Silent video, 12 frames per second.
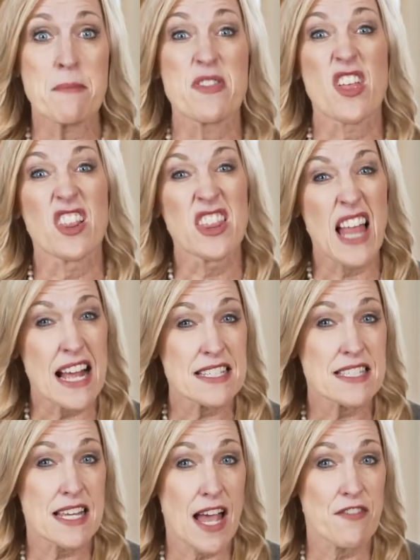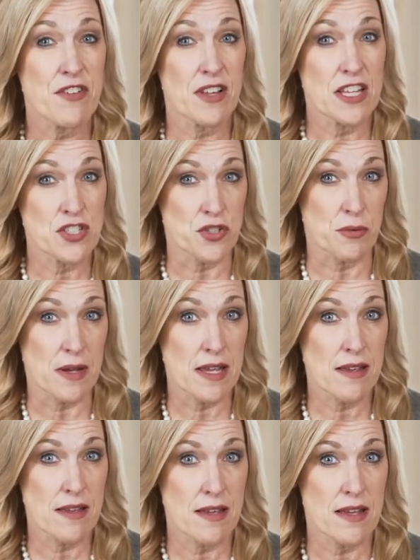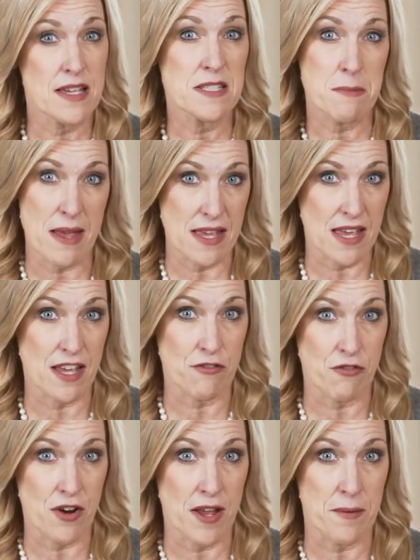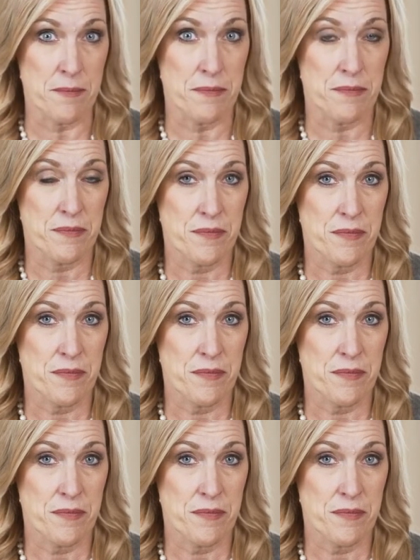but the last thing I feel like doing is making it for him.